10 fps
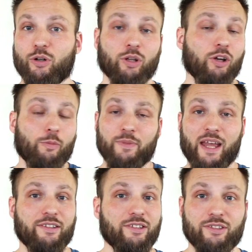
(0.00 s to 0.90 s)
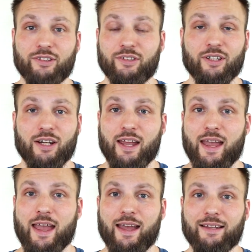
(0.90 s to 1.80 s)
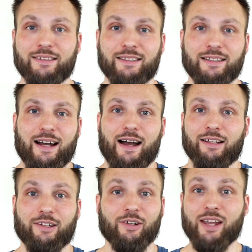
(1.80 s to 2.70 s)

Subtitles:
a hula hoop dancer, and I'm like,